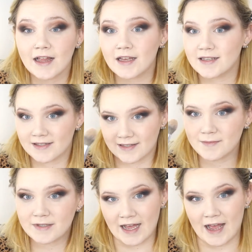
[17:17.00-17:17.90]

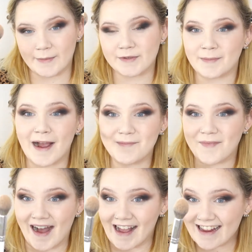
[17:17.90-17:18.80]
sometimes my
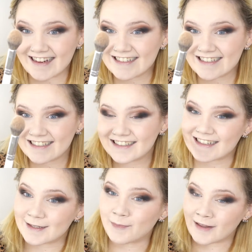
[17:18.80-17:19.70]
mind
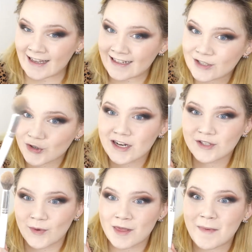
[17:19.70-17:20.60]
is playing
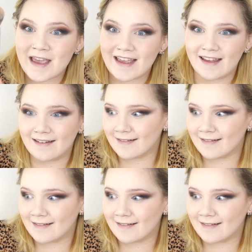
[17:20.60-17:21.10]
tricks with me.